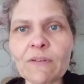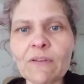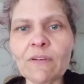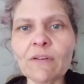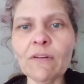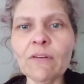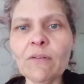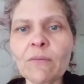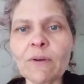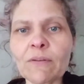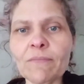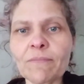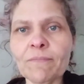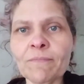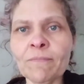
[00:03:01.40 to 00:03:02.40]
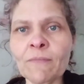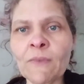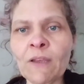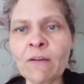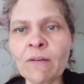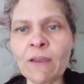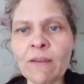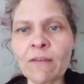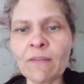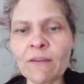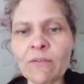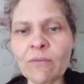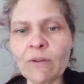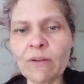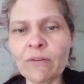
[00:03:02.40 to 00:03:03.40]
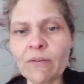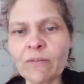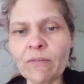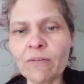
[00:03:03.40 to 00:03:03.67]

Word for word: start a new one. Okay, that's what I'll do.